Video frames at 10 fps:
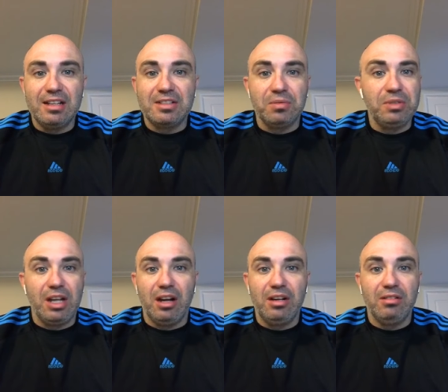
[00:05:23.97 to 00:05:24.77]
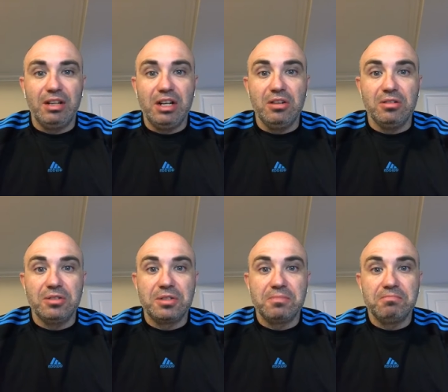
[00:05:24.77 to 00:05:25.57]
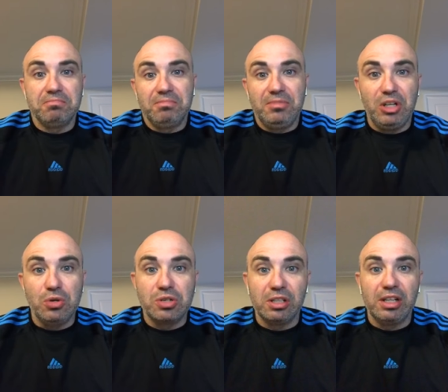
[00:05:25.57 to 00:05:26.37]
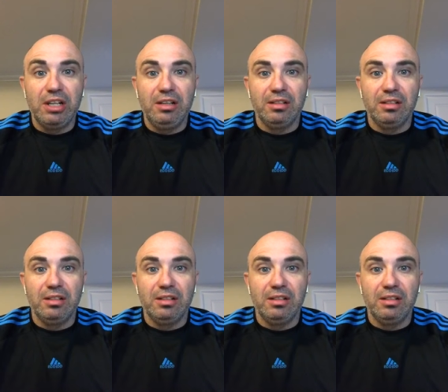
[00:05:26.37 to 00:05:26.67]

It's only 100 years, usually,